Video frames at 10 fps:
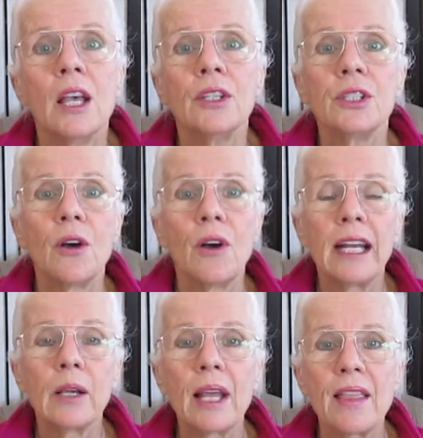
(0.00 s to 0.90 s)
So
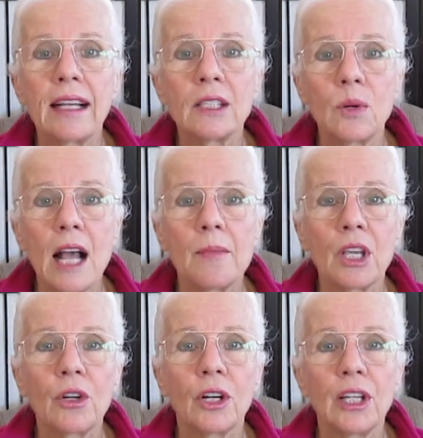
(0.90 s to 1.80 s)
anyway, that's what I'm
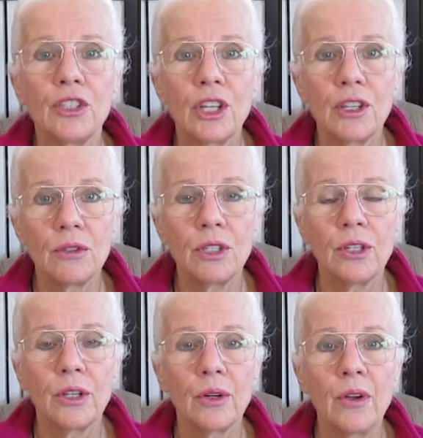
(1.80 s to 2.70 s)
encouraging you to
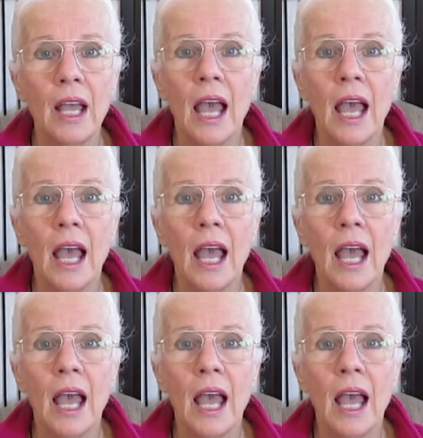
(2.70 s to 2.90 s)
do.